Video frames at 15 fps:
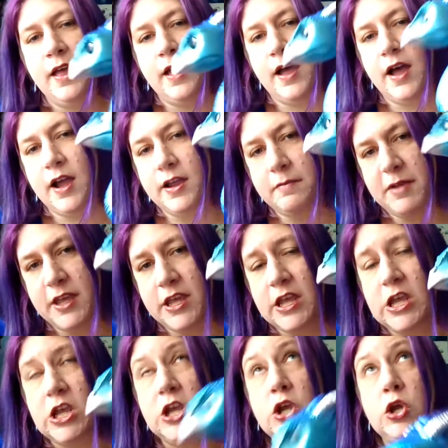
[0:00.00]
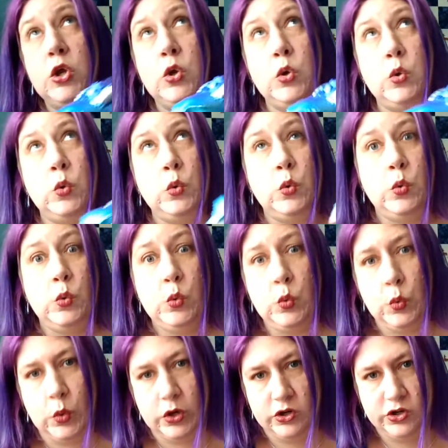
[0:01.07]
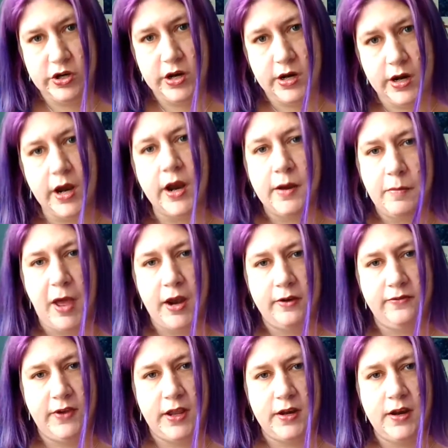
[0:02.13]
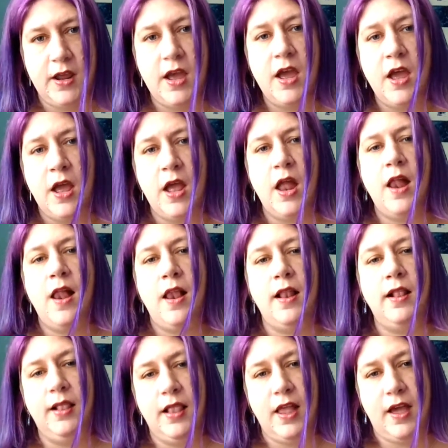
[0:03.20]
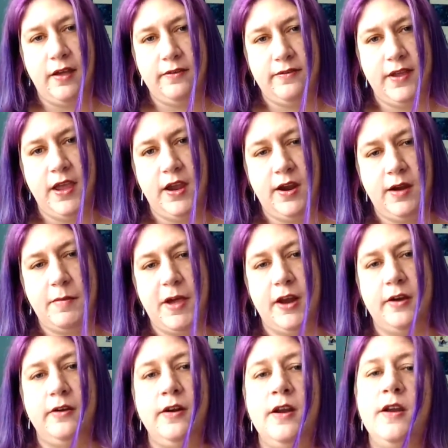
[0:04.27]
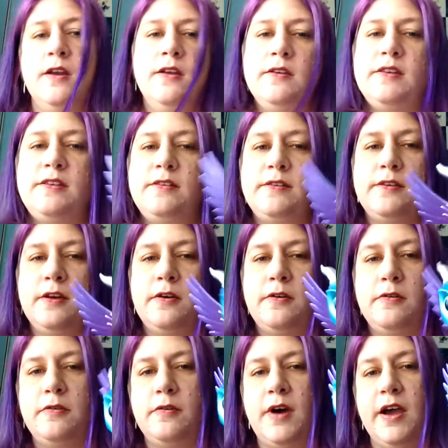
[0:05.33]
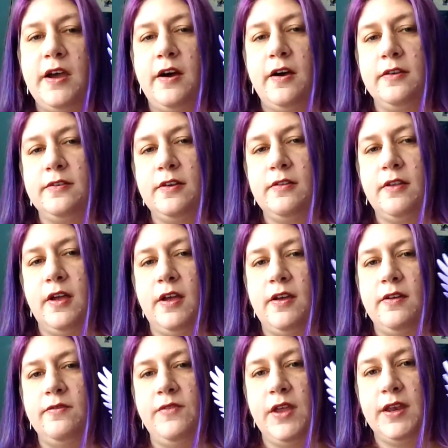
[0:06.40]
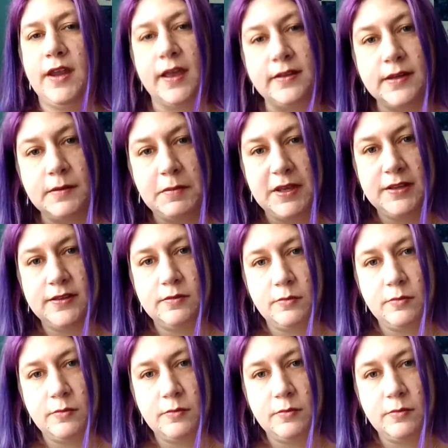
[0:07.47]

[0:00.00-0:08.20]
I am a huge Harry Potter fan. Love Harry Potter. So, I also love Fantastic Beasts and